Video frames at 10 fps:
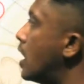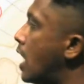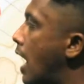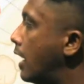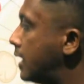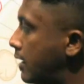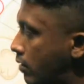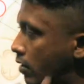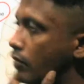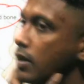And then
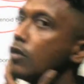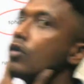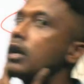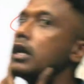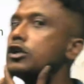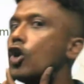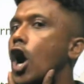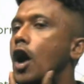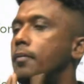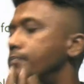when you look at your